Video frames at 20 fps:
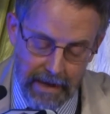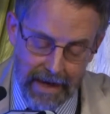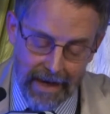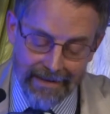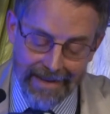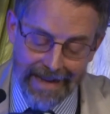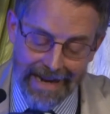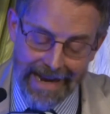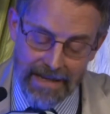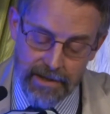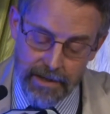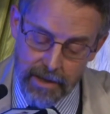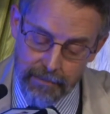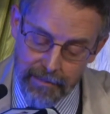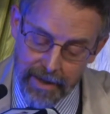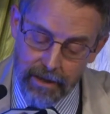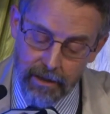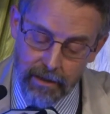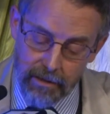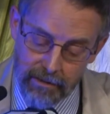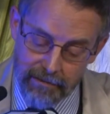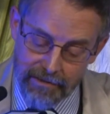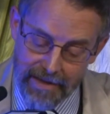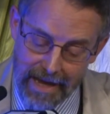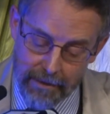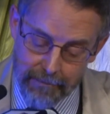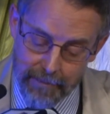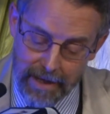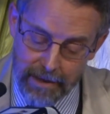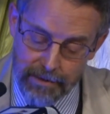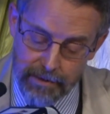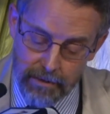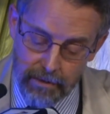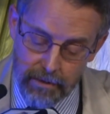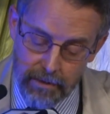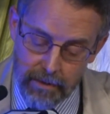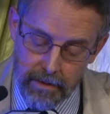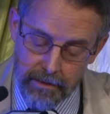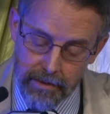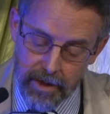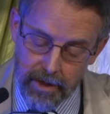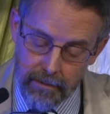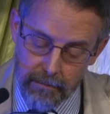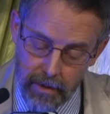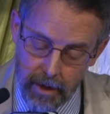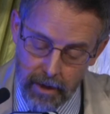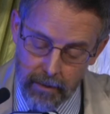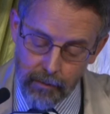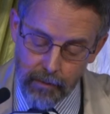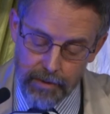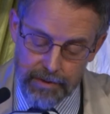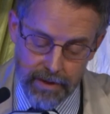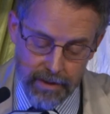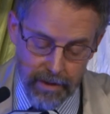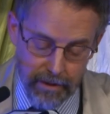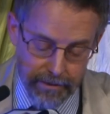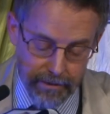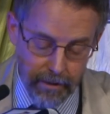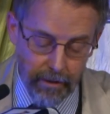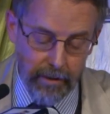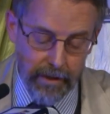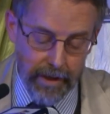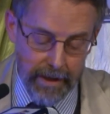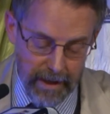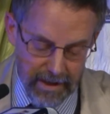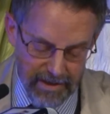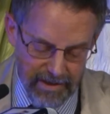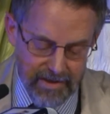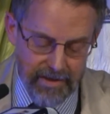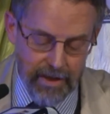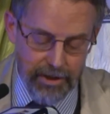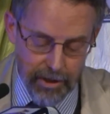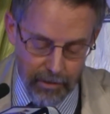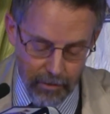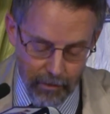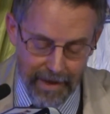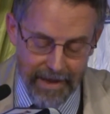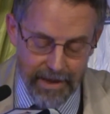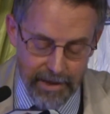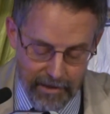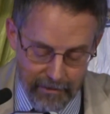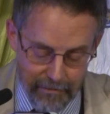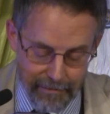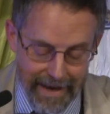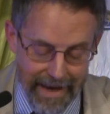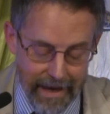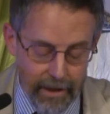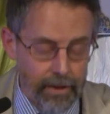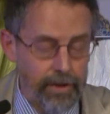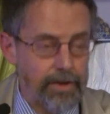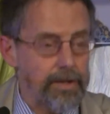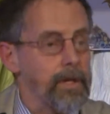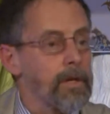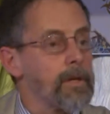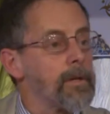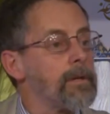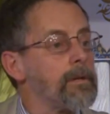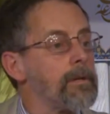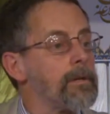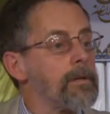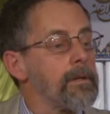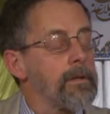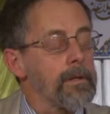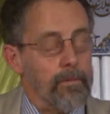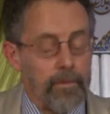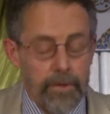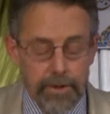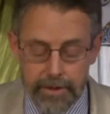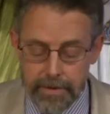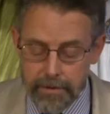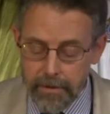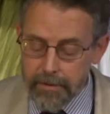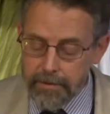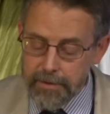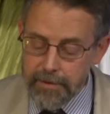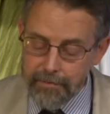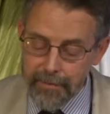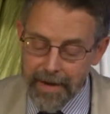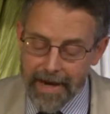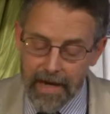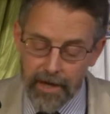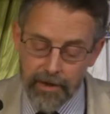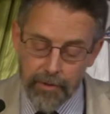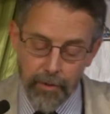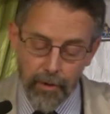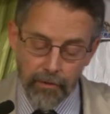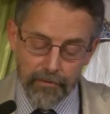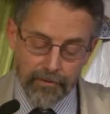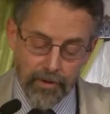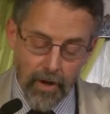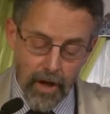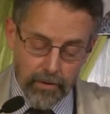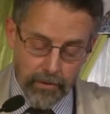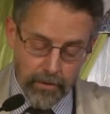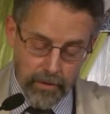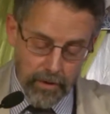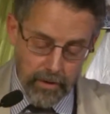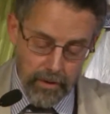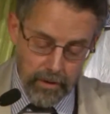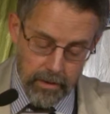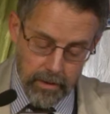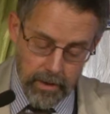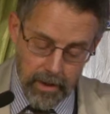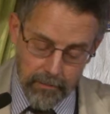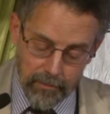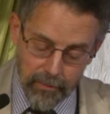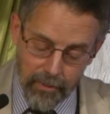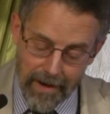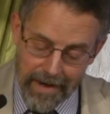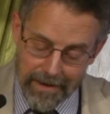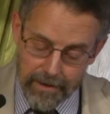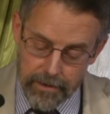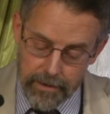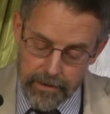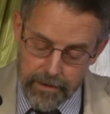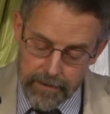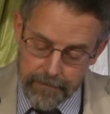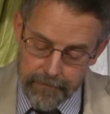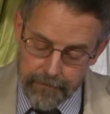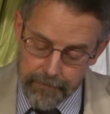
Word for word: And that as the bearer of that mantle, the Imam was the authority in such a range of matters which spanned both doctrine and practice.